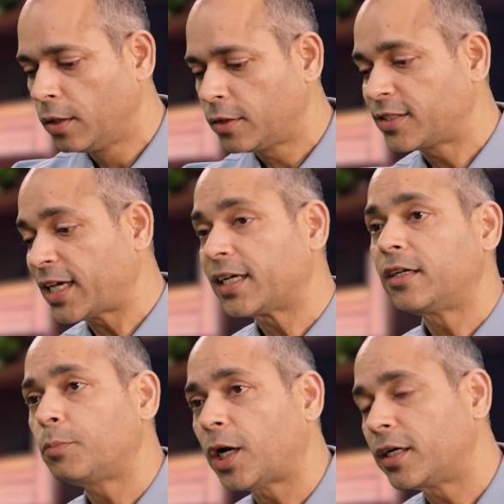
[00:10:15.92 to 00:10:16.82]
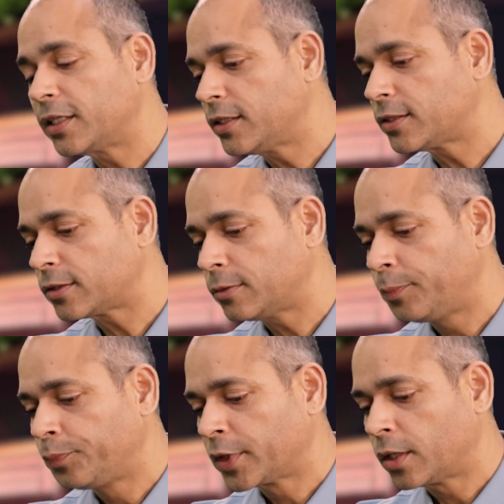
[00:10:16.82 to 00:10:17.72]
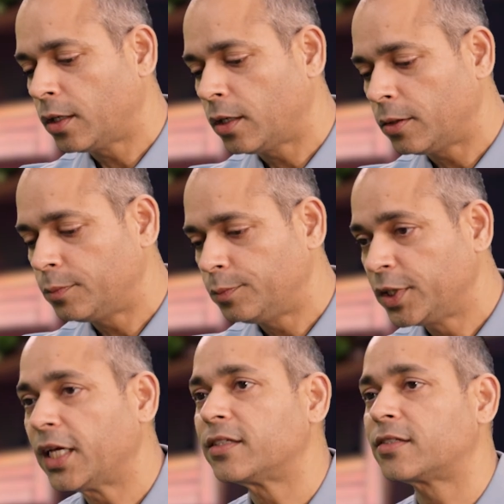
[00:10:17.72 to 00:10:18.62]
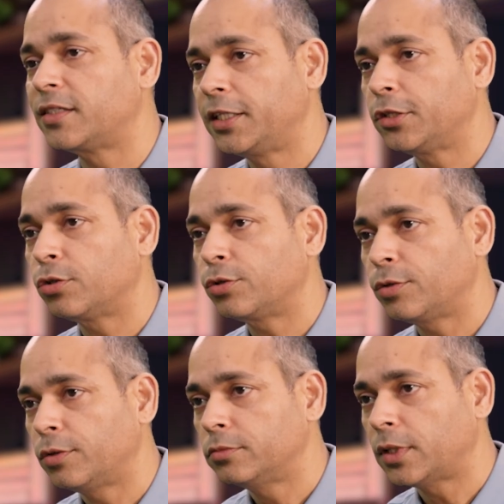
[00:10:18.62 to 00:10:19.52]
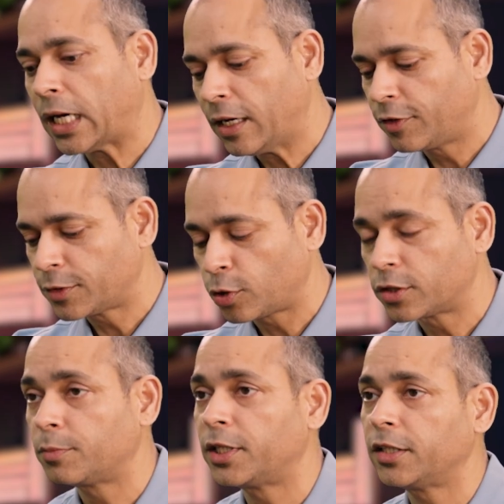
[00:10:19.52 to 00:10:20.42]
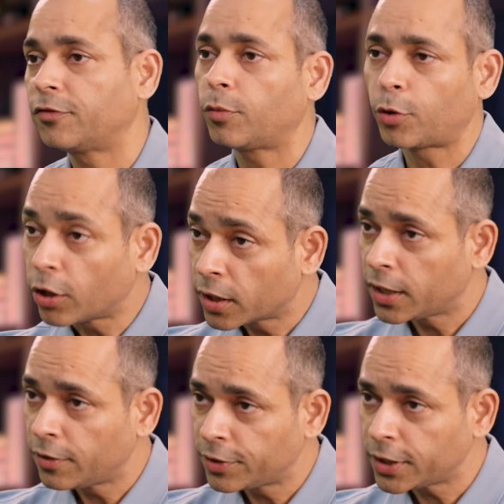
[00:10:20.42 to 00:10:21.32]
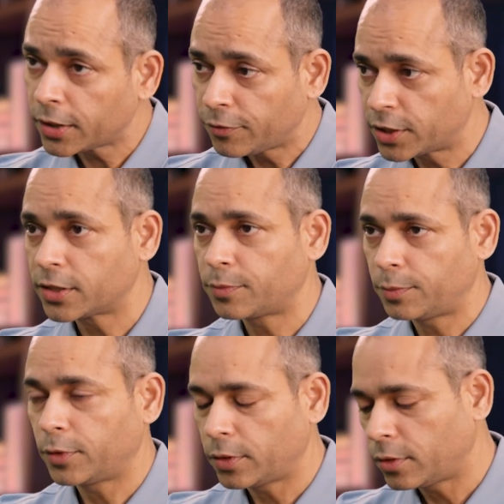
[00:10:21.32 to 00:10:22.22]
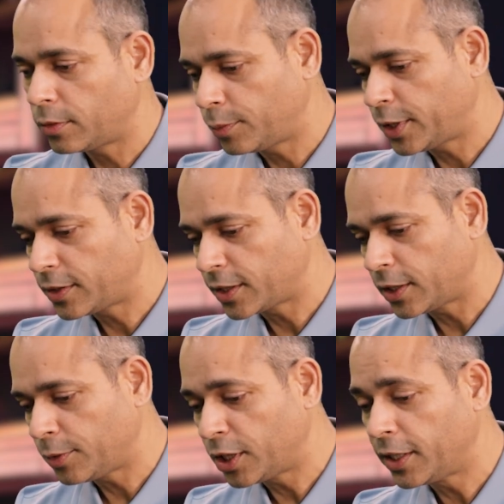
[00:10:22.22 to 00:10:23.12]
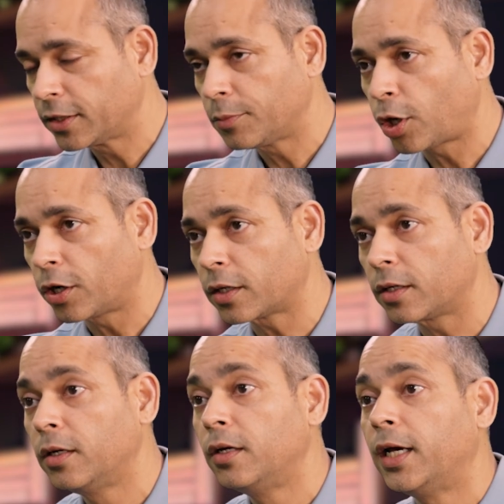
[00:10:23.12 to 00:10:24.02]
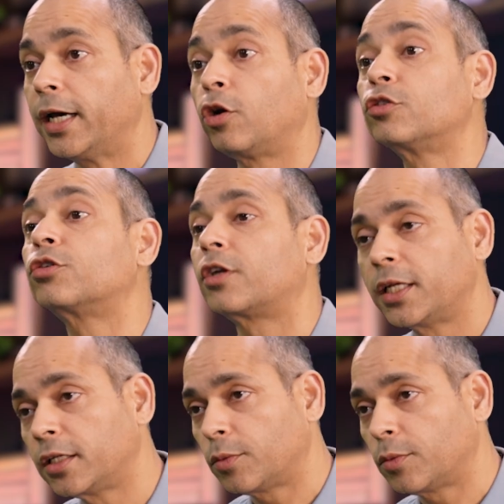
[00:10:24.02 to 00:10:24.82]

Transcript: The second part is me as a CTO, I have responsibility for product delivery, which is basically building the product and also running